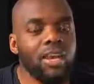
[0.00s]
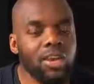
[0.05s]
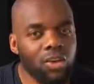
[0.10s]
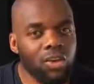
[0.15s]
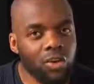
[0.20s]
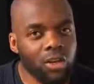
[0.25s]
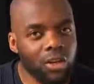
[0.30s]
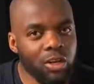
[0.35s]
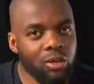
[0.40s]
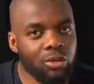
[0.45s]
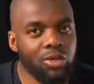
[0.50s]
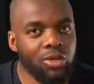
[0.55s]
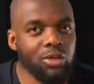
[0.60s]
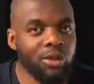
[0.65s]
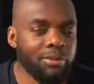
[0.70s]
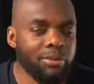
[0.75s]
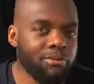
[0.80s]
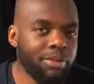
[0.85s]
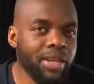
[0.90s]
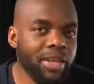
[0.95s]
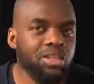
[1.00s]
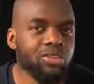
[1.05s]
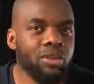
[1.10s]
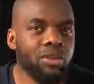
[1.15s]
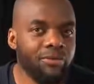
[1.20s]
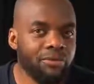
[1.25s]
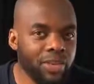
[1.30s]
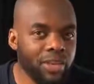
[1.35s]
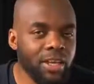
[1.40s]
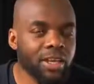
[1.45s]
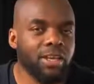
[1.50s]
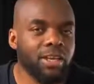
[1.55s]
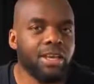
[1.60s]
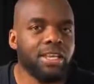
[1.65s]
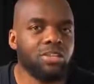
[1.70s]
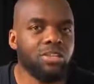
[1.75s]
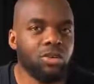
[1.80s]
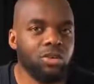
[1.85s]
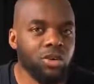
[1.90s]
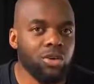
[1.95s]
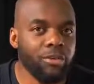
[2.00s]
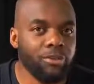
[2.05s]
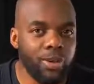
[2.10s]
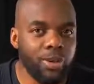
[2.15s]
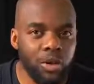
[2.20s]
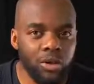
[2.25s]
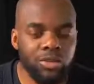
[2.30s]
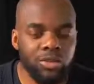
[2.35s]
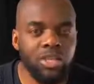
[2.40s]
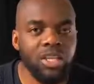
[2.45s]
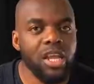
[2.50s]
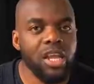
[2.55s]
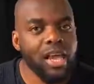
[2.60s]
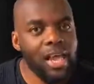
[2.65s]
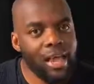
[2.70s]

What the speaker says: you can also embed your affiliate links on your posts,